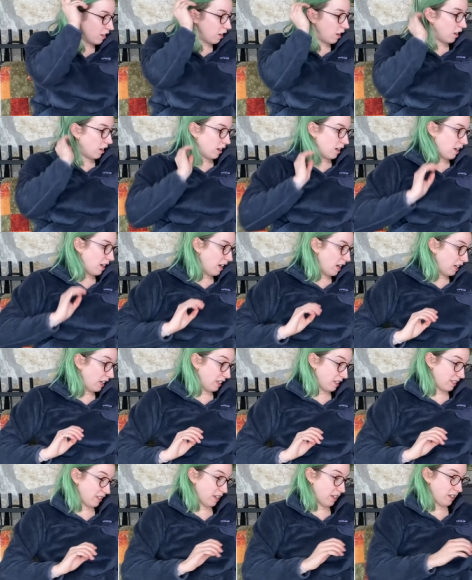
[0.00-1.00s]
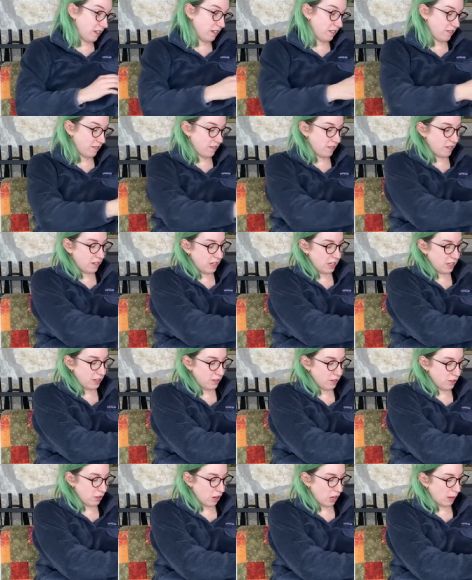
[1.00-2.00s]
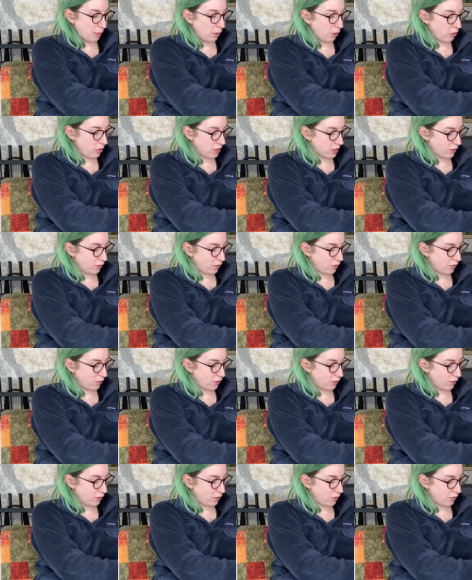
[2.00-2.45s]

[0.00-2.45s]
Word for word: Uh, I guess I can talk about this